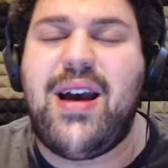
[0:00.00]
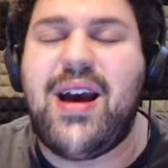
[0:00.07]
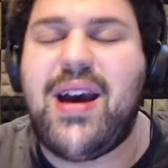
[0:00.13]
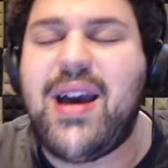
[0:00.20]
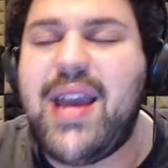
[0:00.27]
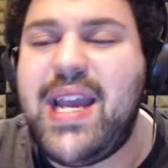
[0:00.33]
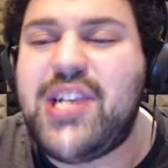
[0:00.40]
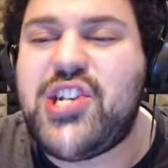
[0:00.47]

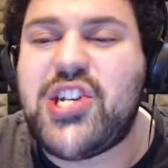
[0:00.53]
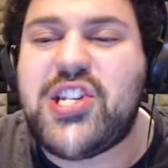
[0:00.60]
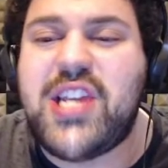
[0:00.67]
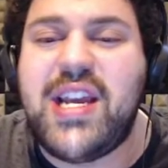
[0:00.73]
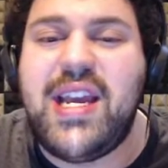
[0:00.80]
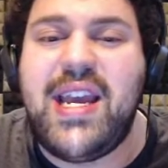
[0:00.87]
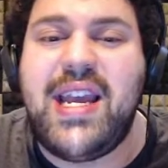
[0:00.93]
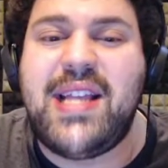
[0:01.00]

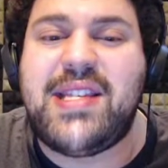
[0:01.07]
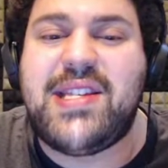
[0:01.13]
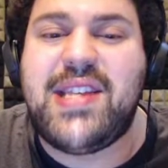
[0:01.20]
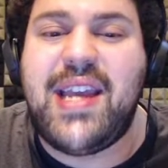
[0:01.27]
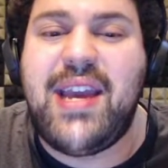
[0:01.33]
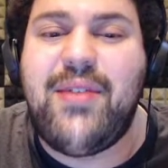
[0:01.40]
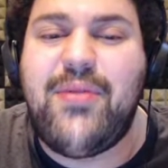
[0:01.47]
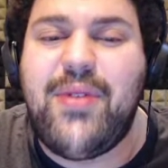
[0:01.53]

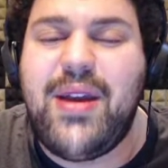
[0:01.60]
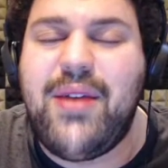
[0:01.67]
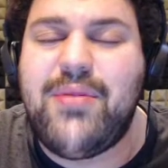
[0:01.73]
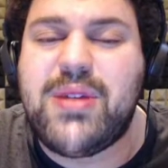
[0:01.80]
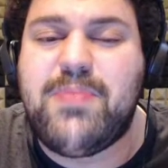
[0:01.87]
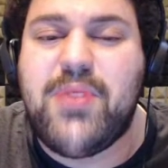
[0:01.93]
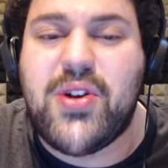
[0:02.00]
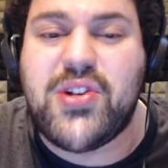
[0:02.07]
it was
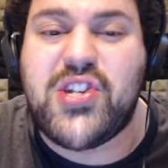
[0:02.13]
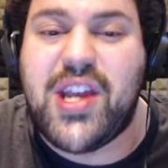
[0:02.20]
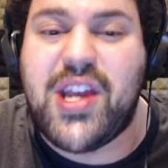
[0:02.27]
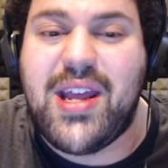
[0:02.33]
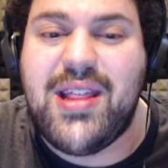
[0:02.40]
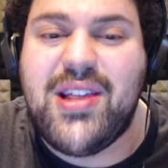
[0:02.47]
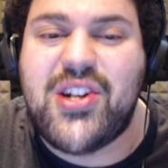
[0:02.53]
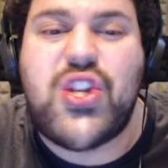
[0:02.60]

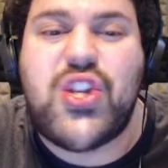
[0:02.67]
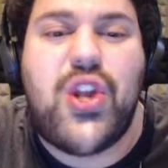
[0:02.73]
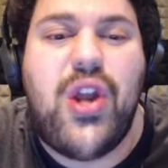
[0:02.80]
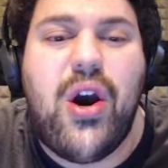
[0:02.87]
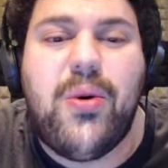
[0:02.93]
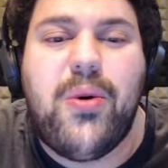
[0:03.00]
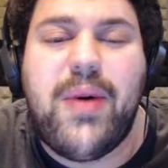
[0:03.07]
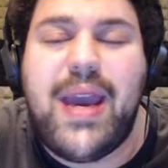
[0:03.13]
bullshit. There's
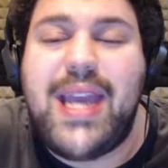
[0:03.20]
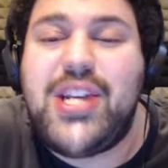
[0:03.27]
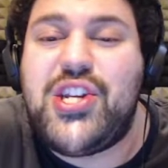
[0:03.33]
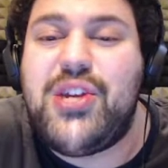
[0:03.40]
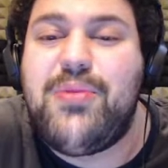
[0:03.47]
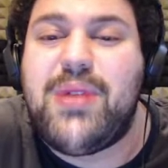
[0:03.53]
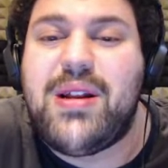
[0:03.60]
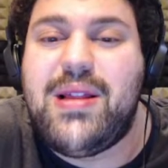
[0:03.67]
no way she
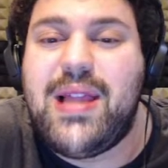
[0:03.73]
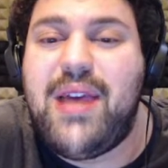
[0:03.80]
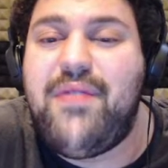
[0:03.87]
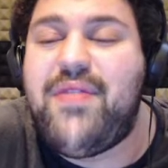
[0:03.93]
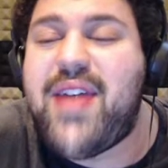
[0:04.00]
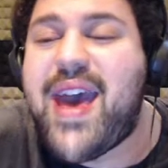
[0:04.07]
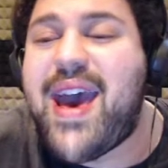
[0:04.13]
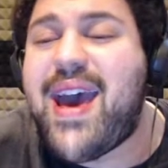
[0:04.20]
would have lived
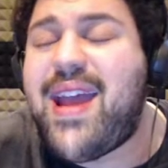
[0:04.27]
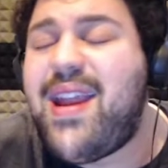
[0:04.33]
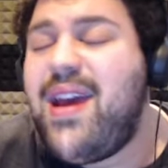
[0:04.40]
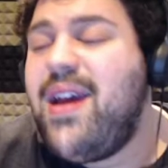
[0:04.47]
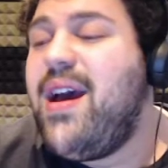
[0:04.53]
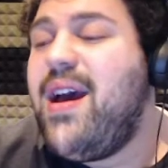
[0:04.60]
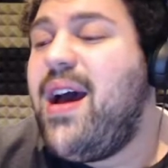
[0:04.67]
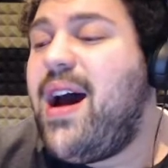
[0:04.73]
that.
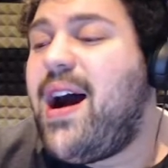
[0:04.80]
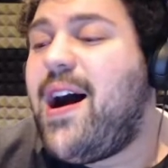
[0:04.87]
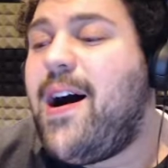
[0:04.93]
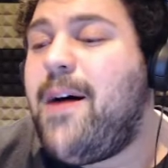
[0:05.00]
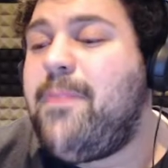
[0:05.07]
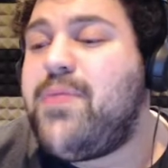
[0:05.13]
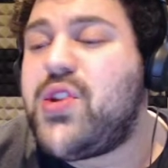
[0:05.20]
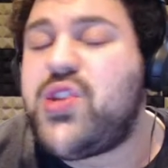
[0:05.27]

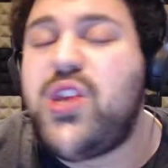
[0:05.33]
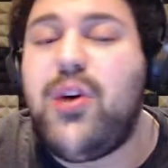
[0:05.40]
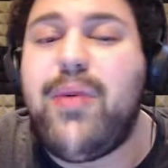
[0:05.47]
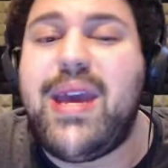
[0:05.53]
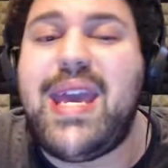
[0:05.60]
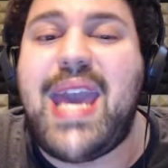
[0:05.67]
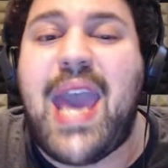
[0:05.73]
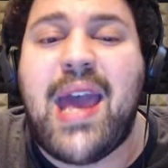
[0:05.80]
There's no
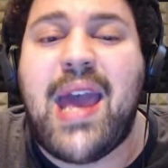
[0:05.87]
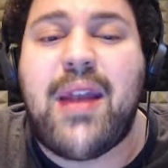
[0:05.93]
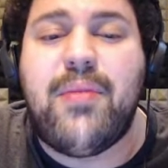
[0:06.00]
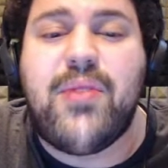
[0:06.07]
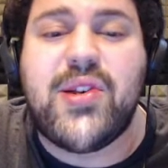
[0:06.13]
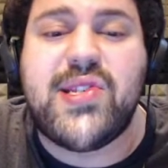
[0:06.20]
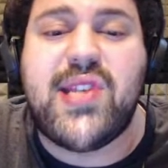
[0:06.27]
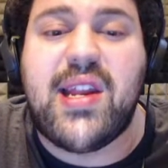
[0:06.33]
way
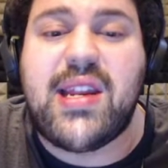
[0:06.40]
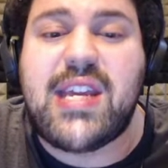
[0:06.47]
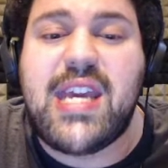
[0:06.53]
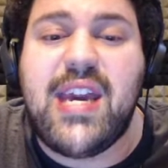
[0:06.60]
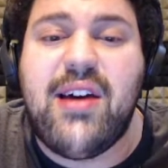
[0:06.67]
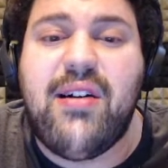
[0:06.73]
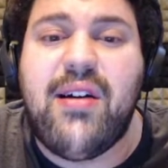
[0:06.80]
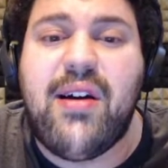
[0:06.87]
animals didn't
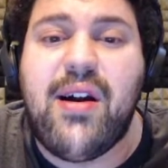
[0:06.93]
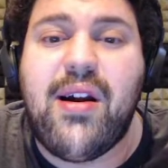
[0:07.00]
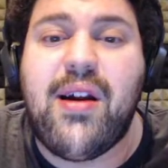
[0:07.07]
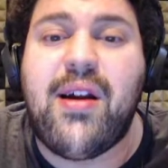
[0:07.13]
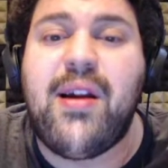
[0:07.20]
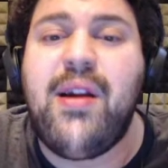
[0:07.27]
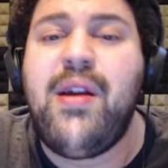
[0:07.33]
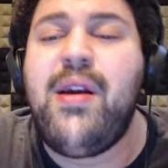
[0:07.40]
kill
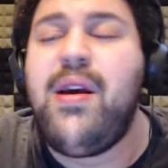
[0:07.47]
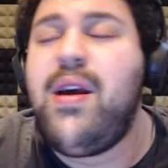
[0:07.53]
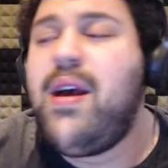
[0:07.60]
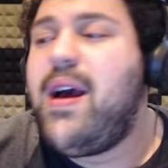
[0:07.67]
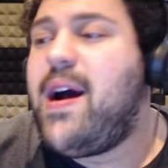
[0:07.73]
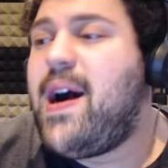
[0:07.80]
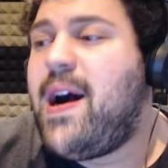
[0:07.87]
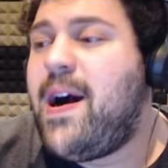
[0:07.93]
her.
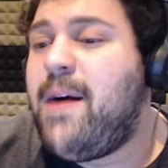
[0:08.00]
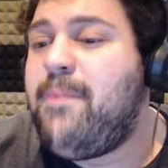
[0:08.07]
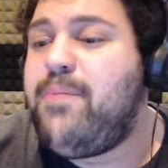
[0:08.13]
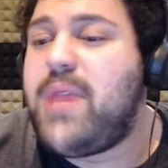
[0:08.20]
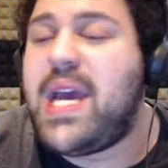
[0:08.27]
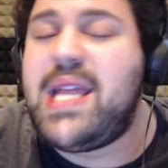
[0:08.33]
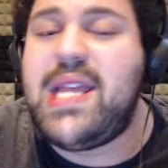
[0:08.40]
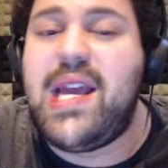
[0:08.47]

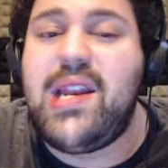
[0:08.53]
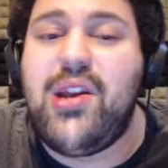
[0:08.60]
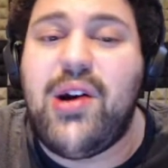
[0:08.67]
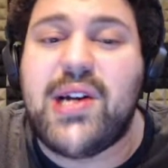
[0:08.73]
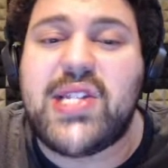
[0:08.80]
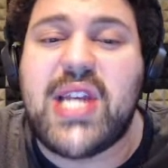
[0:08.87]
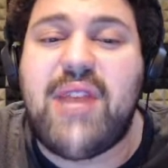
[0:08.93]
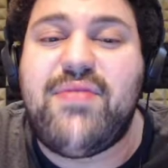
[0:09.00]
And then you
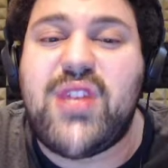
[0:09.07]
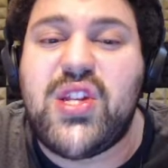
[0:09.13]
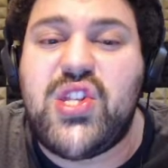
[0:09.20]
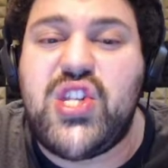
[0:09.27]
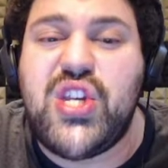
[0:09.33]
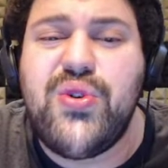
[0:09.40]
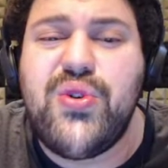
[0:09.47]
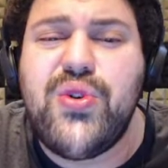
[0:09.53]
also have the
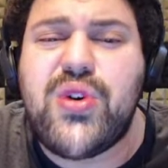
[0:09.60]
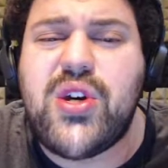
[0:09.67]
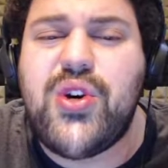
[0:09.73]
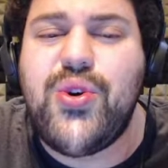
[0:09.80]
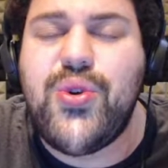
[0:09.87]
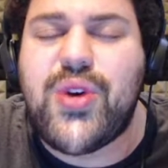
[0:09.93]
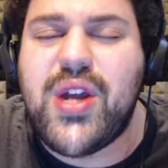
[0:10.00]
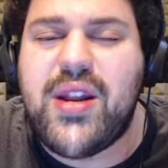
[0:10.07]
Duke
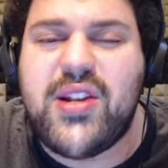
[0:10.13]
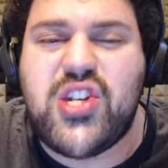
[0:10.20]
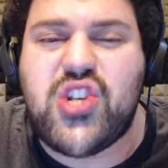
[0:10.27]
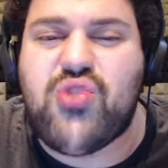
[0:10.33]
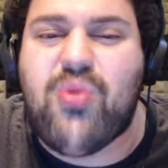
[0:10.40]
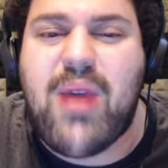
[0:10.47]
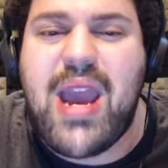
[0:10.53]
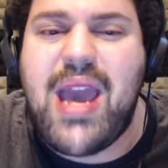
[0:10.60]
who could have just
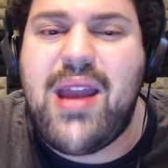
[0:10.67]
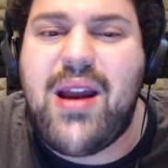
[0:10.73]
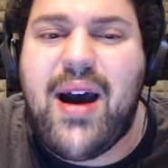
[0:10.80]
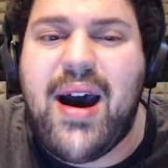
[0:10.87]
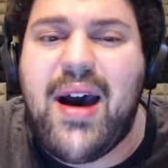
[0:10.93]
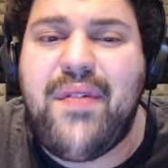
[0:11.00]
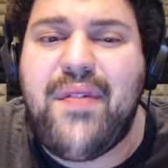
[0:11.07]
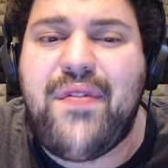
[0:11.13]
ran
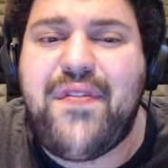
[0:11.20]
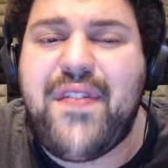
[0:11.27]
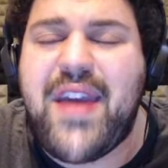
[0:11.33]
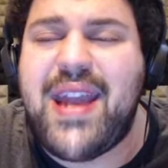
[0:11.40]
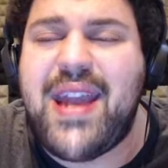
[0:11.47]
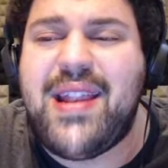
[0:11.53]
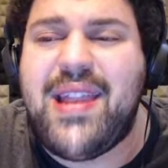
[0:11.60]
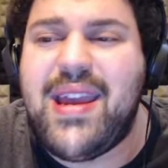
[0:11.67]
off, and